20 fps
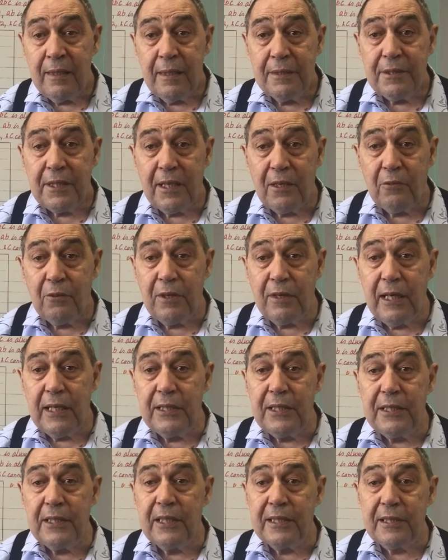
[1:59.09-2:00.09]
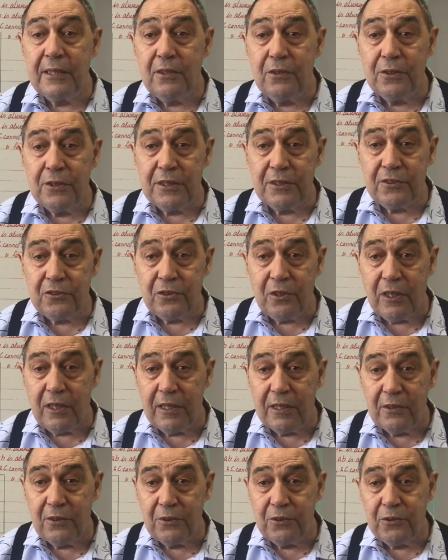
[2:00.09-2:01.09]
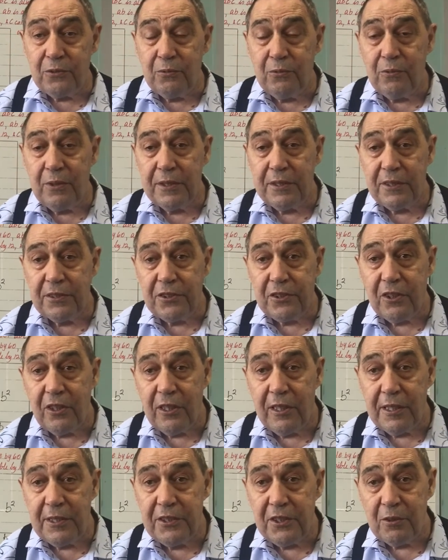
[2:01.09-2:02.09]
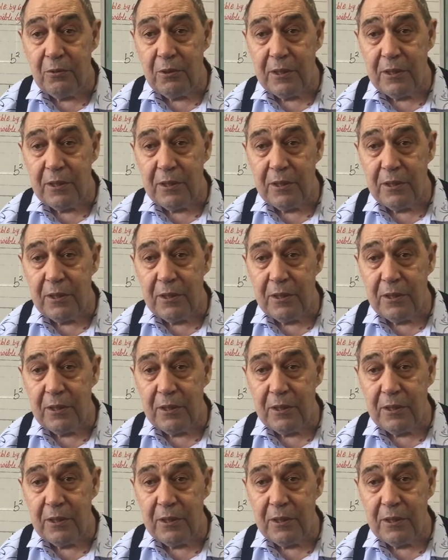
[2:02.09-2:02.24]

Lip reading: So we're only going to look at triangles where the sides are